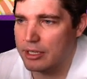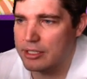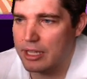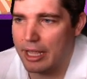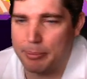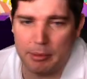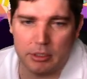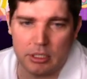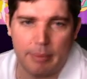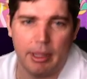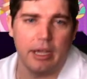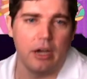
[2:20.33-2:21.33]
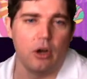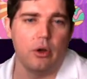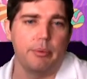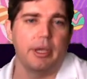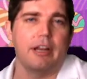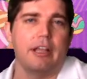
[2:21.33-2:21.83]
It's like people are talking about like, oh,
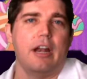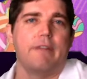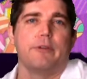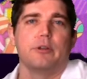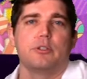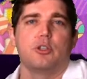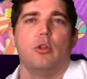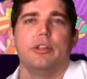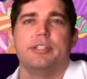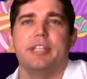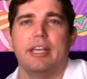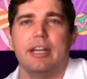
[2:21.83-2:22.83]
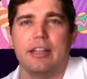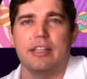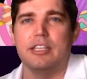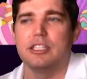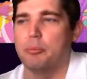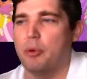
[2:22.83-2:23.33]
are we gonna get our first golden ticket out of the
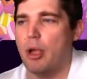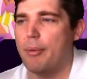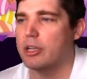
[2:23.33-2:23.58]
Easter promo?